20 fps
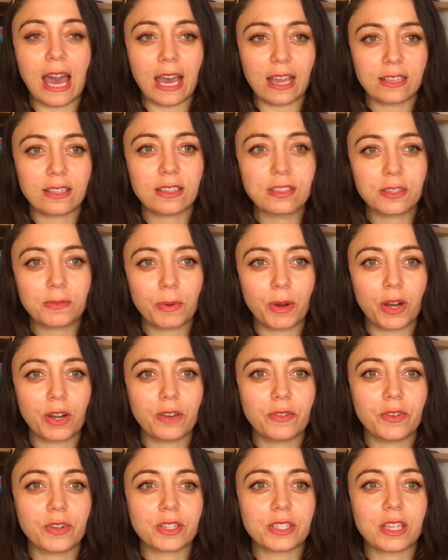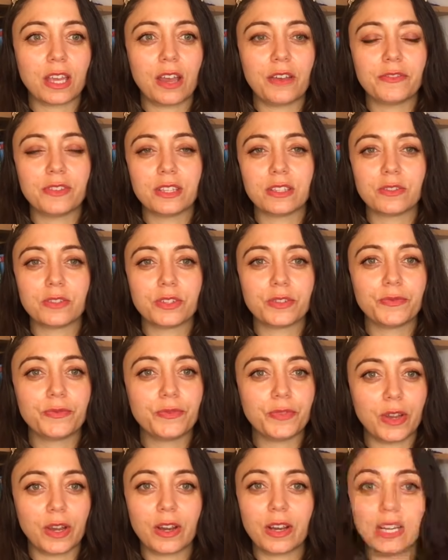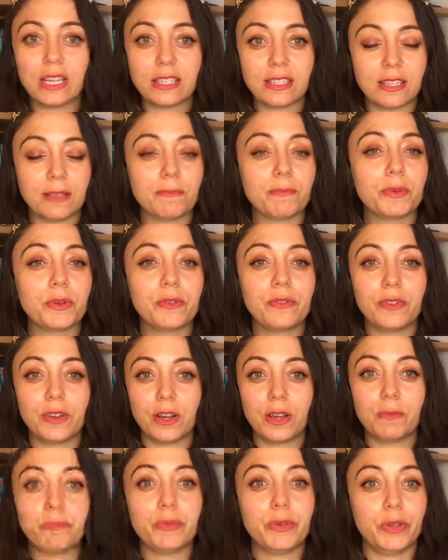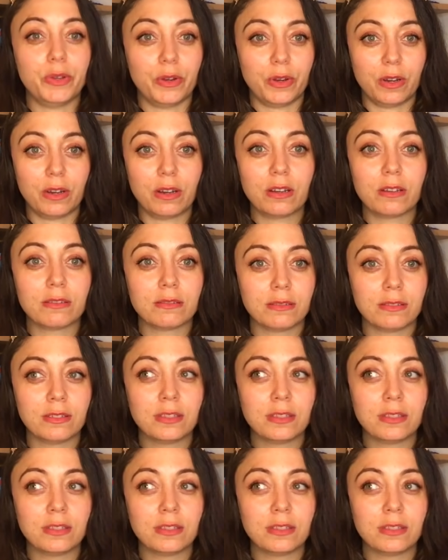access a part of yourself that's just very simple, very pure,